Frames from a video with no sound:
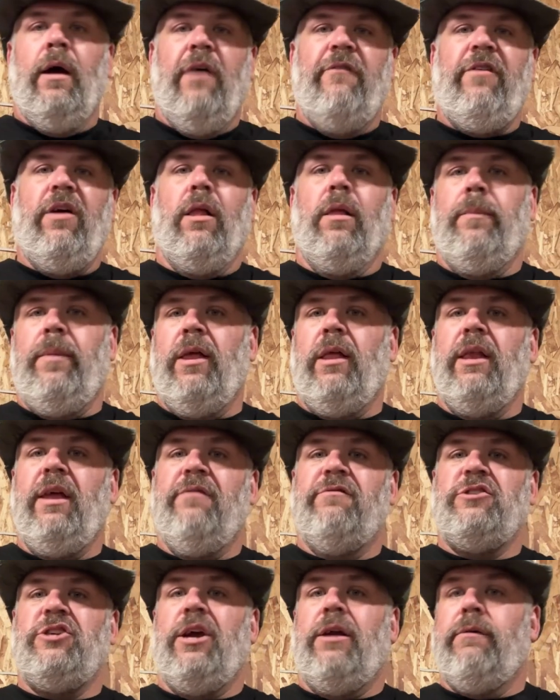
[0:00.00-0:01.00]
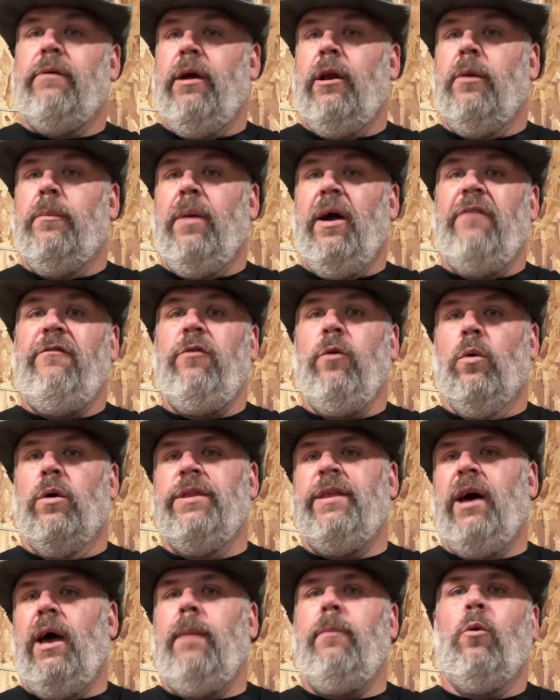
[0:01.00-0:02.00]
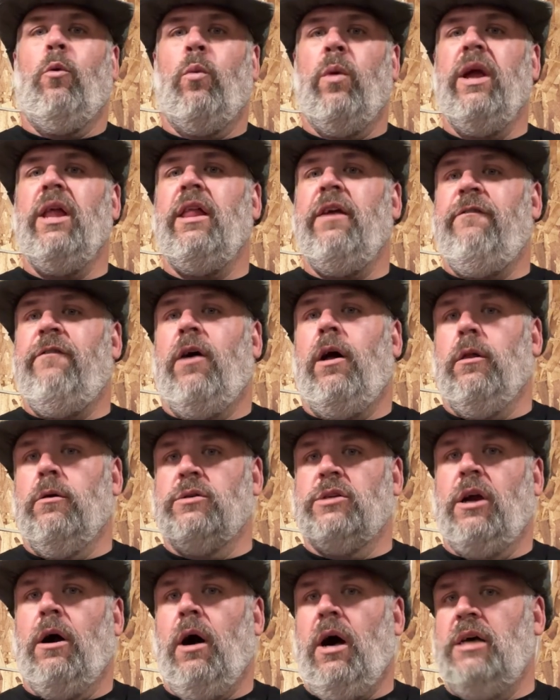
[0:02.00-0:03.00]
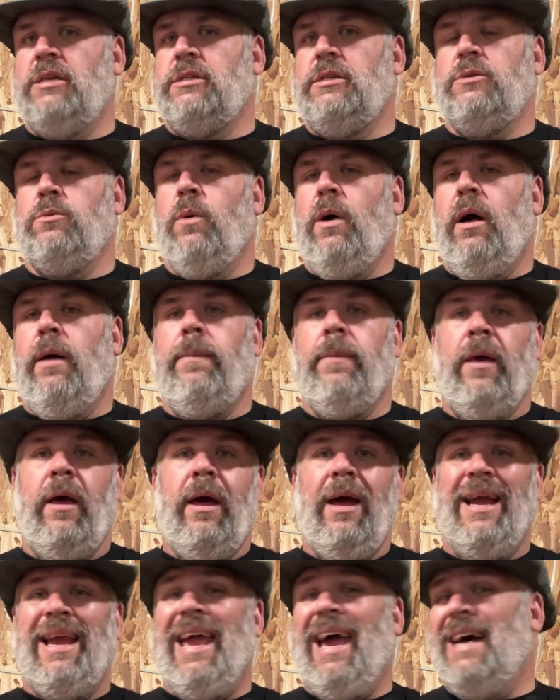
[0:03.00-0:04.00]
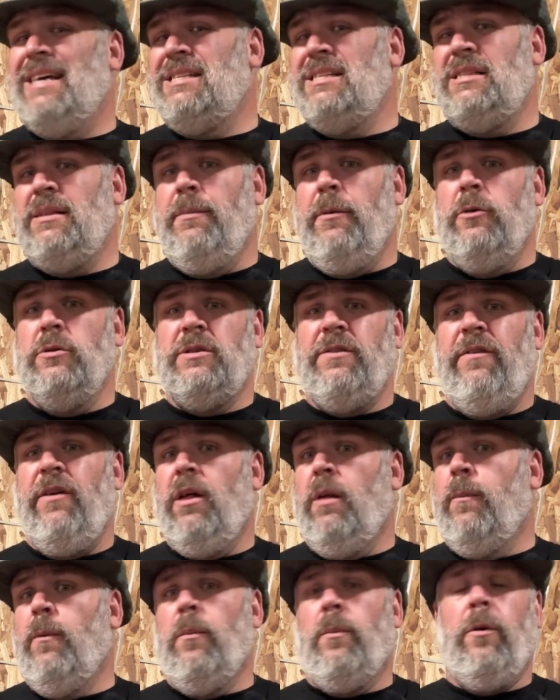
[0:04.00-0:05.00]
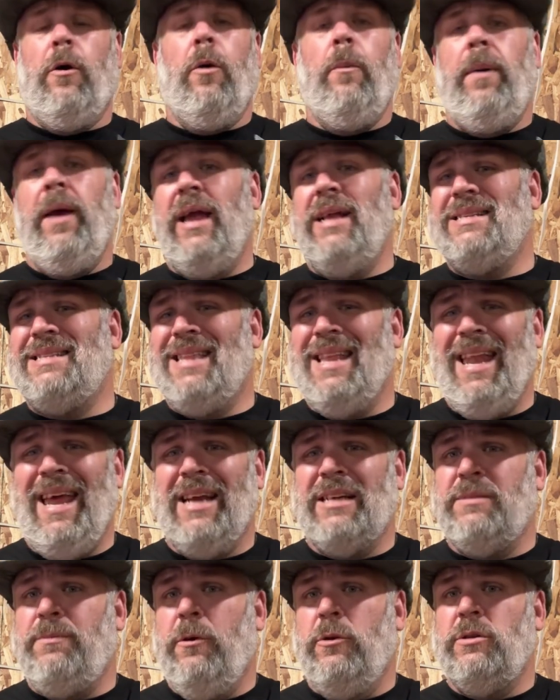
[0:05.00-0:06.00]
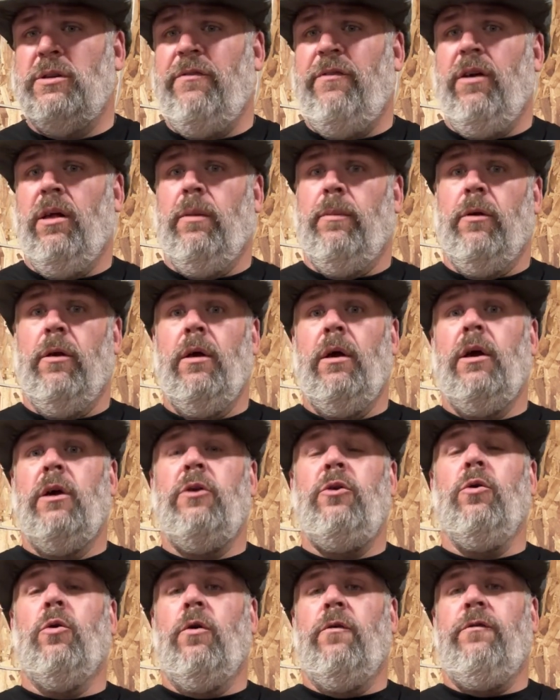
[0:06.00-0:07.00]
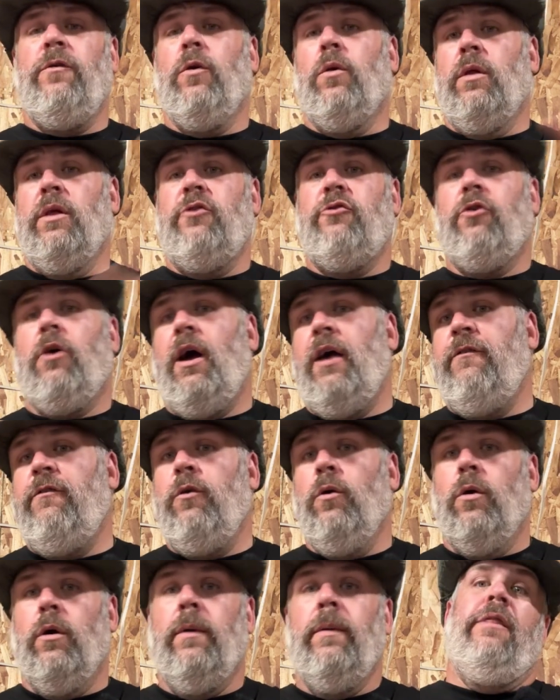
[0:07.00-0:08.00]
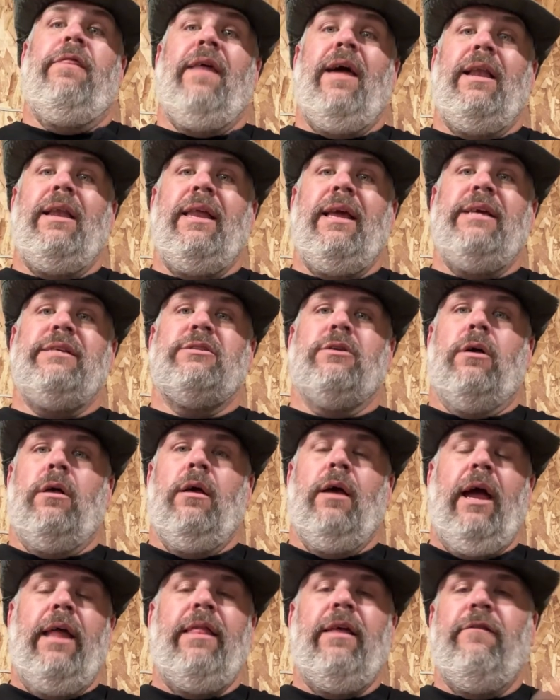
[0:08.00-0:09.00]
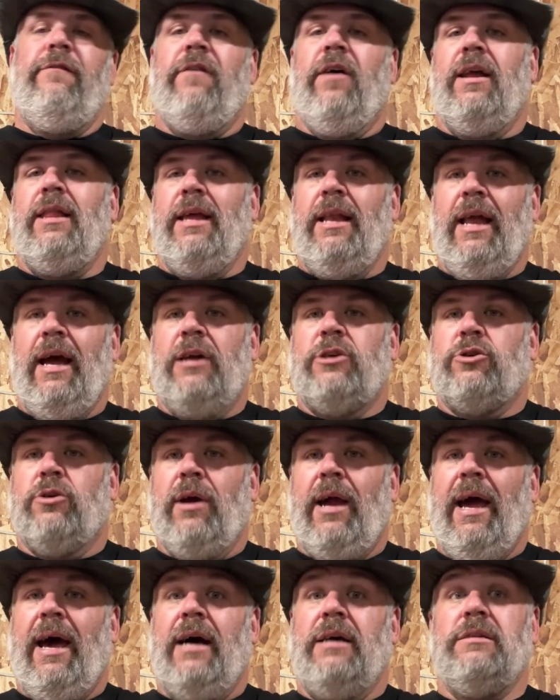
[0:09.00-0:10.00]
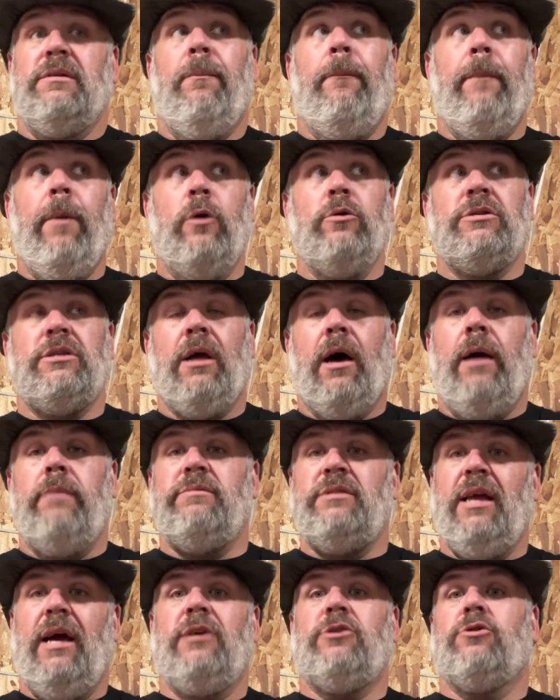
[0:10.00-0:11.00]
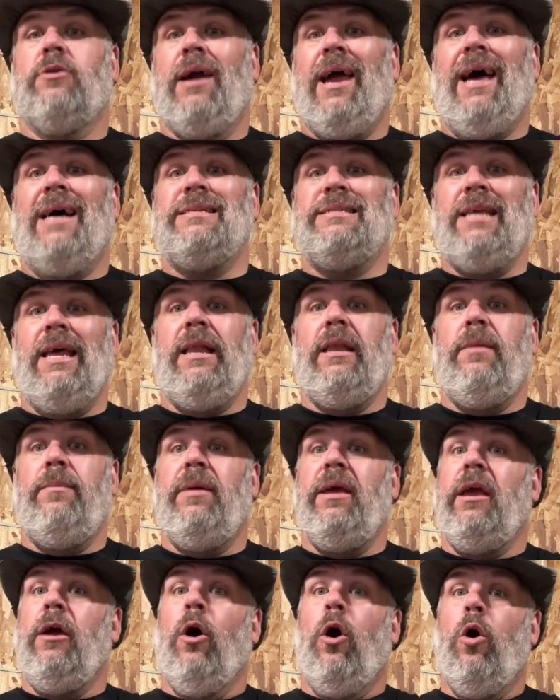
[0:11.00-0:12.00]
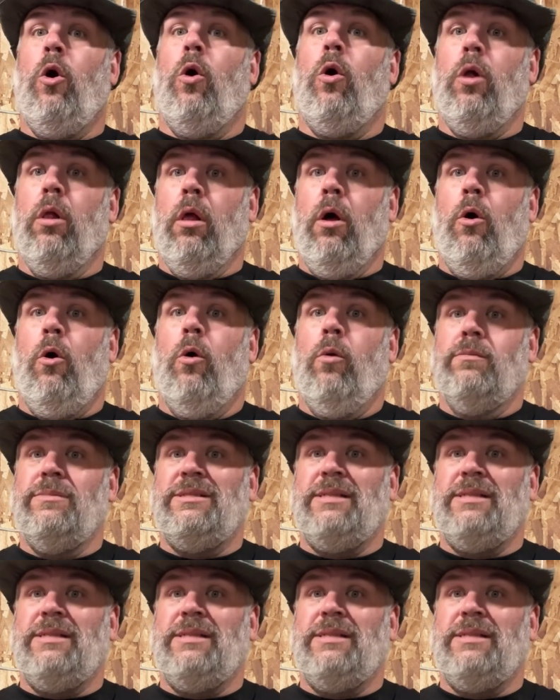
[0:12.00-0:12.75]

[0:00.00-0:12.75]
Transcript: Availability of generator by fuel type really follows cost as well. Gas is the most available, propane's the next most available, dual fuel and tri-fuel, then diesel, and then finally natural gas. Most times natural gas tend to be whole home